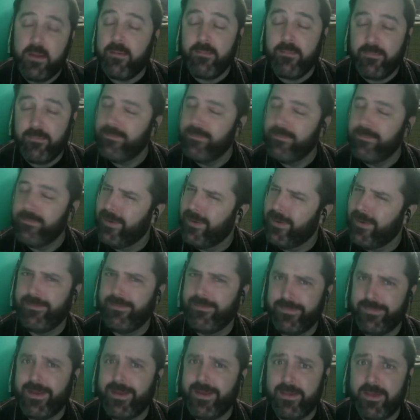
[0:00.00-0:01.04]
mm, well,
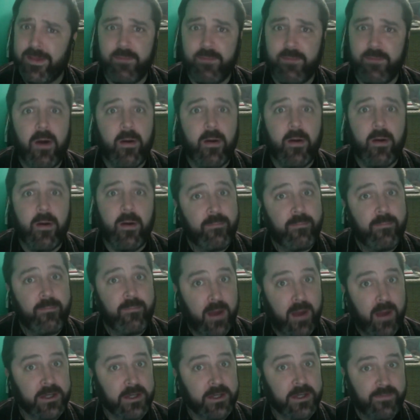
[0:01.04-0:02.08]
that's even. Oh, how
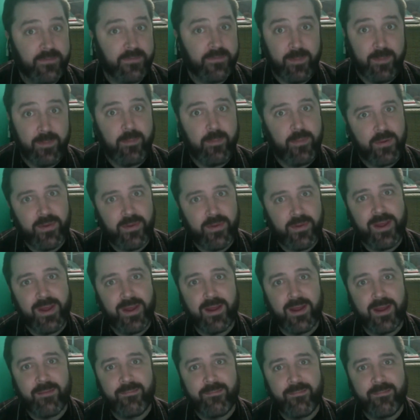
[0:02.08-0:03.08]
she feel about Mussolini?